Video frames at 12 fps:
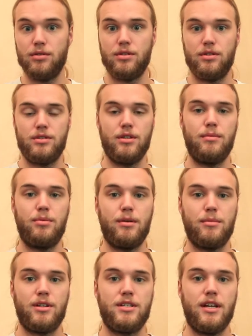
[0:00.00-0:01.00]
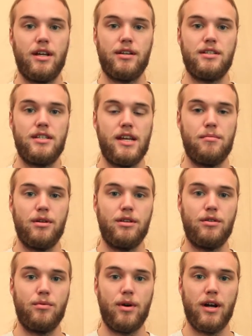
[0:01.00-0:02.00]
so they pretty much sound the same
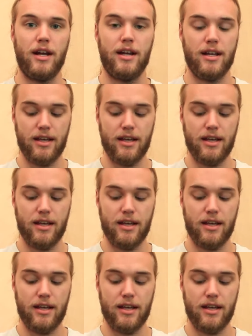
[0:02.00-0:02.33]
either way.